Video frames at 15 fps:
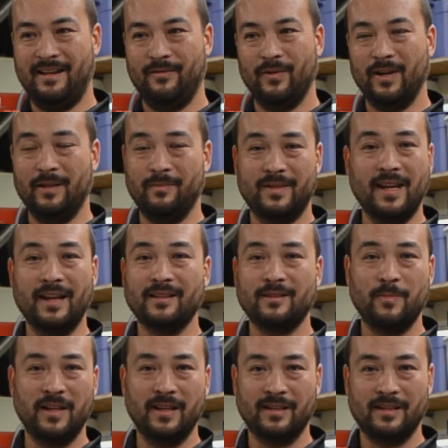when I'm test
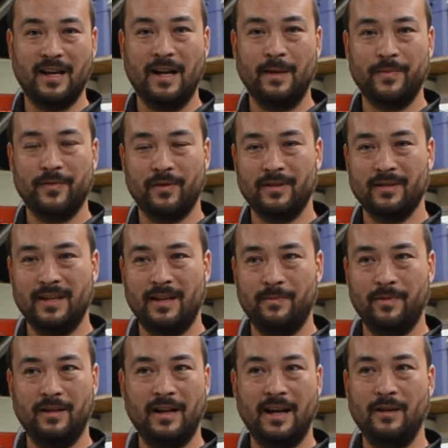spinning tops, for
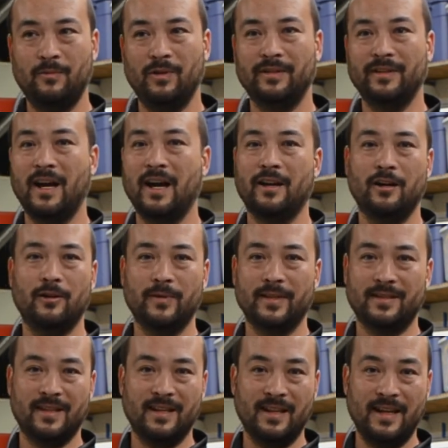example, I will not always
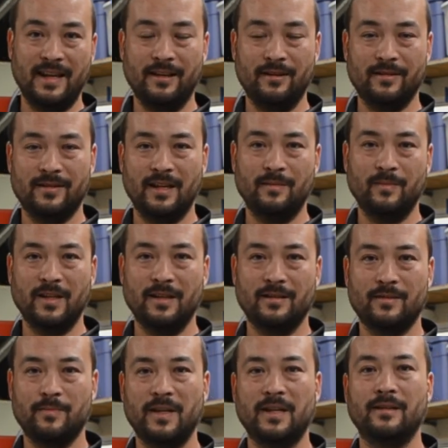get an 8 or 10 minute
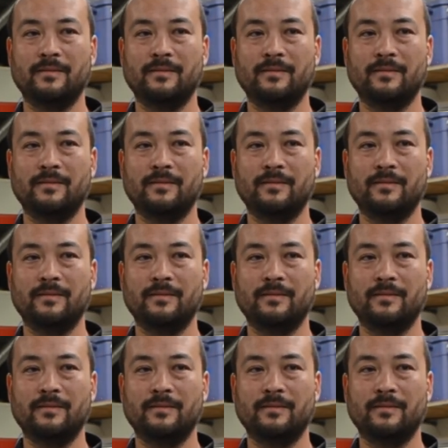spin.